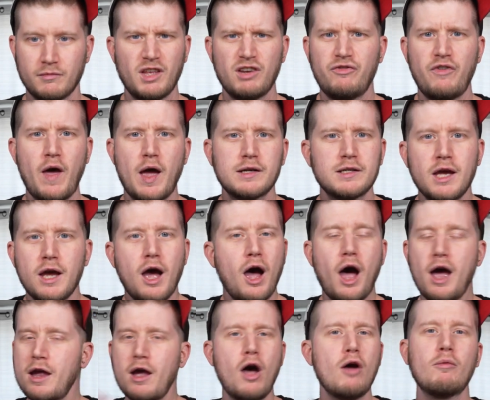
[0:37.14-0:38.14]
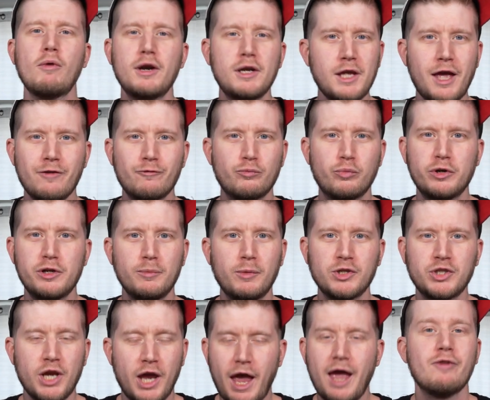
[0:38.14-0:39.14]
In fact, I already have pretty
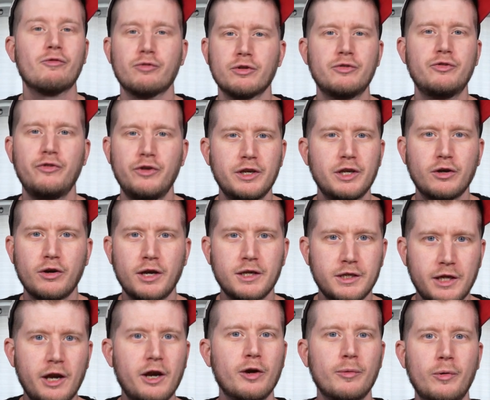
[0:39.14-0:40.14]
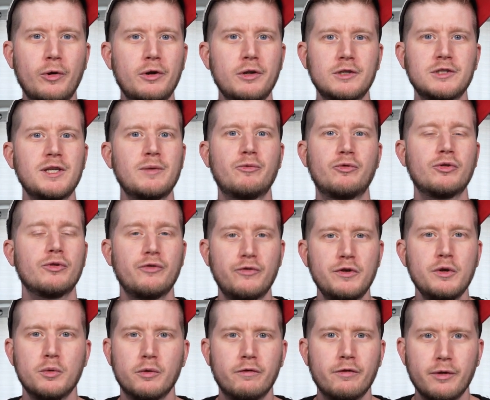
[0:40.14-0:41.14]
much every figure I care about except for a
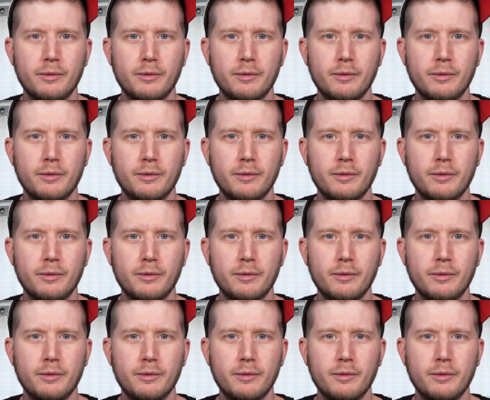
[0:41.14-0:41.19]
few of